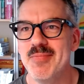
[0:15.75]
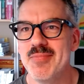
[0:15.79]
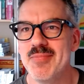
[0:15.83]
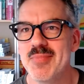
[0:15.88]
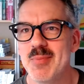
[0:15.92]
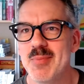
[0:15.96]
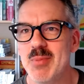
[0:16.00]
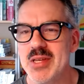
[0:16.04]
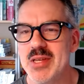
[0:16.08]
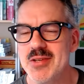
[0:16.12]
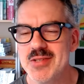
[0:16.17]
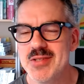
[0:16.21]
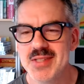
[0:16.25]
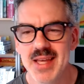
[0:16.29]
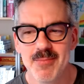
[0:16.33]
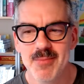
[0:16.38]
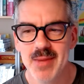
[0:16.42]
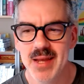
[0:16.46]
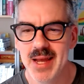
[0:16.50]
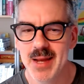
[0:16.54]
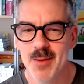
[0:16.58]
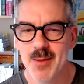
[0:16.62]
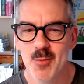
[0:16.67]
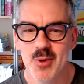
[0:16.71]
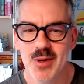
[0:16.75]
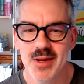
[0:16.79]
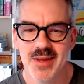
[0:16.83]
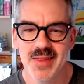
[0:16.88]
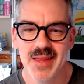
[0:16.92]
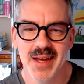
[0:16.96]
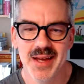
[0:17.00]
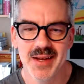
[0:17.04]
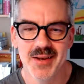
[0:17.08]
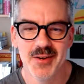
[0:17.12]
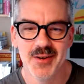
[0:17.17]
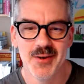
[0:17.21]
but you just kept hammering
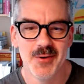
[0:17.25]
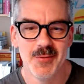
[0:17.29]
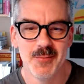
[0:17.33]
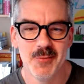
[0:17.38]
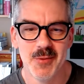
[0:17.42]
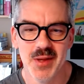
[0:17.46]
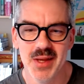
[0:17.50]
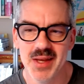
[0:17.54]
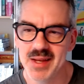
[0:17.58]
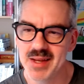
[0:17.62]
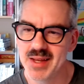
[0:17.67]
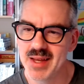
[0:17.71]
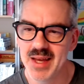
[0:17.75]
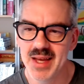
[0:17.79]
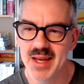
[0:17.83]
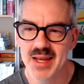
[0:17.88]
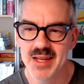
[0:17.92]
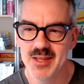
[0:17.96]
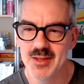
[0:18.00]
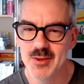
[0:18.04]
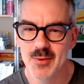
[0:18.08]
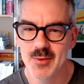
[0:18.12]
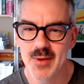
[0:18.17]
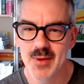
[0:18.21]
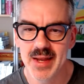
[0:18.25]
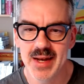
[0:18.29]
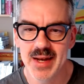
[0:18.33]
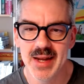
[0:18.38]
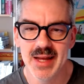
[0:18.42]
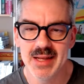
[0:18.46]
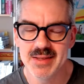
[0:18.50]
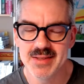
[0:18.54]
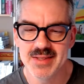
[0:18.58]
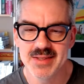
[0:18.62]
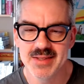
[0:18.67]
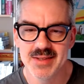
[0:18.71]
that home, like, hey, you
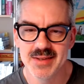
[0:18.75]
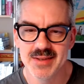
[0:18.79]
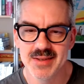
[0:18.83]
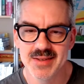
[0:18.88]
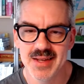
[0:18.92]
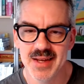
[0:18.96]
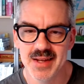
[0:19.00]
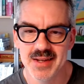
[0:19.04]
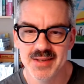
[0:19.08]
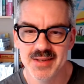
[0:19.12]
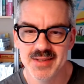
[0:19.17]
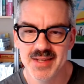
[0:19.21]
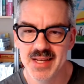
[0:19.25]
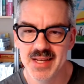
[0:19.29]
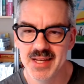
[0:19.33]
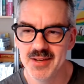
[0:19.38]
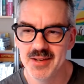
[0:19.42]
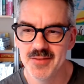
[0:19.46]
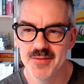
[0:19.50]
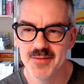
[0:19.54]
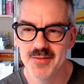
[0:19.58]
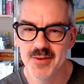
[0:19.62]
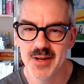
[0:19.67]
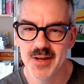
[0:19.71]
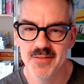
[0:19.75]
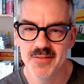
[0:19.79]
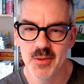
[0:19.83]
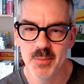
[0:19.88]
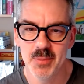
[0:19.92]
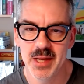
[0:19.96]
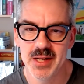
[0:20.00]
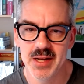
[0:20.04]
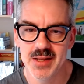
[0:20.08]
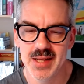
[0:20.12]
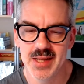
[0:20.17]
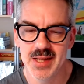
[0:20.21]
cannot take your foot off the
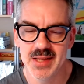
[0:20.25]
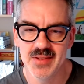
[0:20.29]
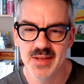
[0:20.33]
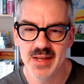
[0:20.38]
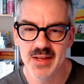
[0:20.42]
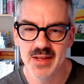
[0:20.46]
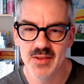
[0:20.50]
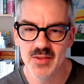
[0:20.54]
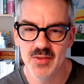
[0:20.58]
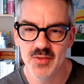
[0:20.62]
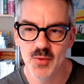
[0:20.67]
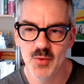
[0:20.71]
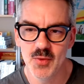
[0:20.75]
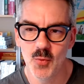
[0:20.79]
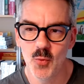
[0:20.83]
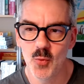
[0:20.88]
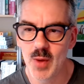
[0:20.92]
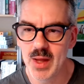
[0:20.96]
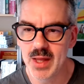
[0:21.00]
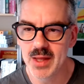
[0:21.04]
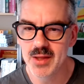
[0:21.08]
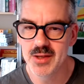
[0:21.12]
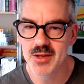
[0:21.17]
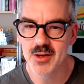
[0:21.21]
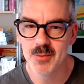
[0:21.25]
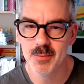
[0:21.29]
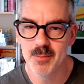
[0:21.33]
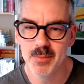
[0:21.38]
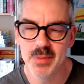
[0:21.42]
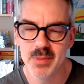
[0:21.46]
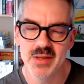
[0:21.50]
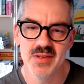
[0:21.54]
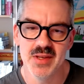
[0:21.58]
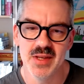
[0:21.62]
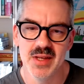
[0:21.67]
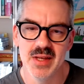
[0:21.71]
pedal on sales while you're
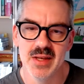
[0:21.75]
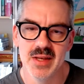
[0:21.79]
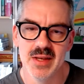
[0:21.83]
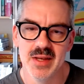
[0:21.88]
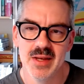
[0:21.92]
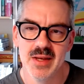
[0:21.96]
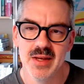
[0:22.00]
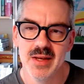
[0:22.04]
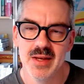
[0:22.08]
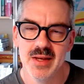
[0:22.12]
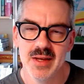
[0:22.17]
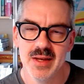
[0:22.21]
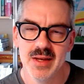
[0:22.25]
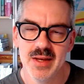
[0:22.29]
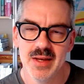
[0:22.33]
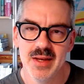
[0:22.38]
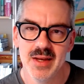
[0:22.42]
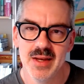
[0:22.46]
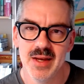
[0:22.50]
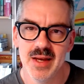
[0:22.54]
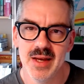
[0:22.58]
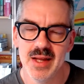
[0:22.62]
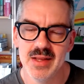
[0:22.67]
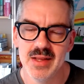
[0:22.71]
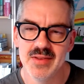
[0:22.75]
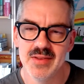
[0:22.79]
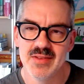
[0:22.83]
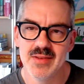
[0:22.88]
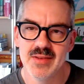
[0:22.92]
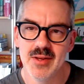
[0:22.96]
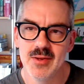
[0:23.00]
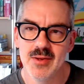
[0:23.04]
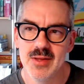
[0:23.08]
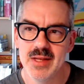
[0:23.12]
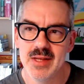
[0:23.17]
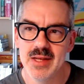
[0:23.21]
busy. Right. And
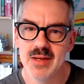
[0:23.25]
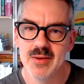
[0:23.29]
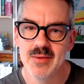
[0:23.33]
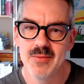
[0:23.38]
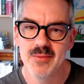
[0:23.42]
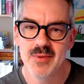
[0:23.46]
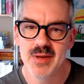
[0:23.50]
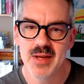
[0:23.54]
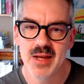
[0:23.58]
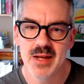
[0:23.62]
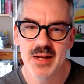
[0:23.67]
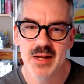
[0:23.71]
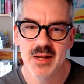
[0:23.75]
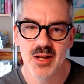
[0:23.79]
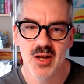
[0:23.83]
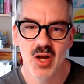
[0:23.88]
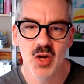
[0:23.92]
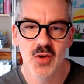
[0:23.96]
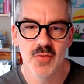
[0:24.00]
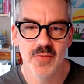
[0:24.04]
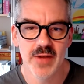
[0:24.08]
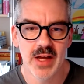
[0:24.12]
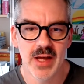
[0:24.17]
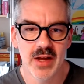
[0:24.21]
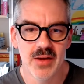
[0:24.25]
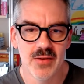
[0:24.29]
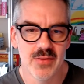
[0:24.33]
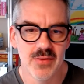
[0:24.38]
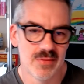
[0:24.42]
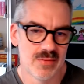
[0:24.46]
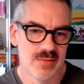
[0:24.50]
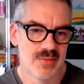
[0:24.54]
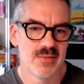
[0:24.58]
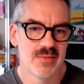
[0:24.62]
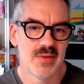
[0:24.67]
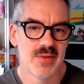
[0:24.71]
slowly we kind of carved out
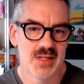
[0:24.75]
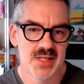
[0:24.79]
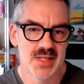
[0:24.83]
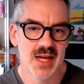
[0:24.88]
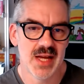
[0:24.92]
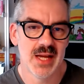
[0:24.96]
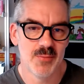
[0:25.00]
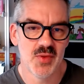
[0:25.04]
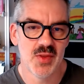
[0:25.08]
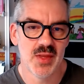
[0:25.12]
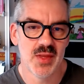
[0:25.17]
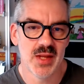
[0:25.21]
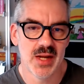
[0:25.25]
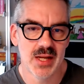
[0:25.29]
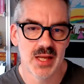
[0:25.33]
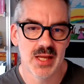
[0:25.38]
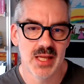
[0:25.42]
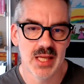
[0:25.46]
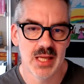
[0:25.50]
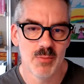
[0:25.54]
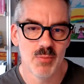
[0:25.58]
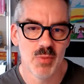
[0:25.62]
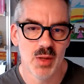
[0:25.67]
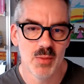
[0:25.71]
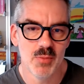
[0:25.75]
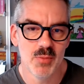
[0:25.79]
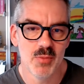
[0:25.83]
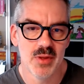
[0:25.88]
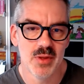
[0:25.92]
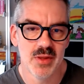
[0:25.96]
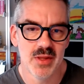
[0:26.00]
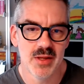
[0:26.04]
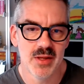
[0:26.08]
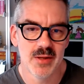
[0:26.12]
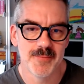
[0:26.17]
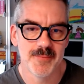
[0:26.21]
the time so that I could keep up
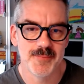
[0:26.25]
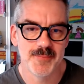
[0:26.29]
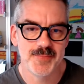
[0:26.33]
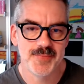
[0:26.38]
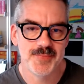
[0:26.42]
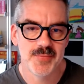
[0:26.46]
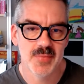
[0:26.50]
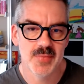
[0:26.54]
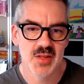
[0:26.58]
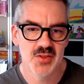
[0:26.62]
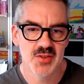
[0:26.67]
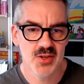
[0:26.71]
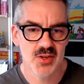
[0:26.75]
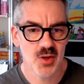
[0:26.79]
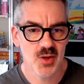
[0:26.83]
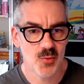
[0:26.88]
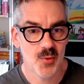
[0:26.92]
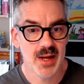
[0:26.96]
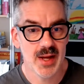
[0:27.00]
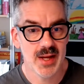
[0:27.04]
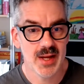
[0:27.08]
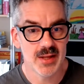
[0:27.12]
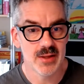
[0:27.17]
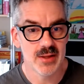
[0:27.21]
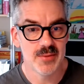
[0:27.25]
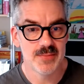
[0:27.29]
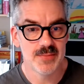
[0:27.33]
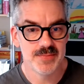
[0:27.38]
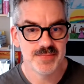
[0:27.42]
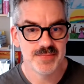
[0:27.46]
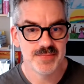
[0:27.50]
with it. Took a while.